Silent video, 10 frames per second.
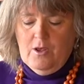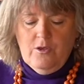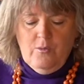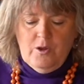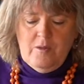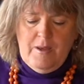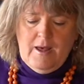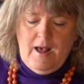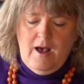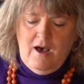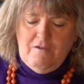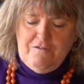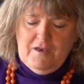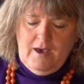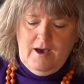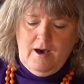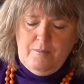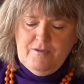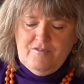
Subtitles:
you want about half a cup.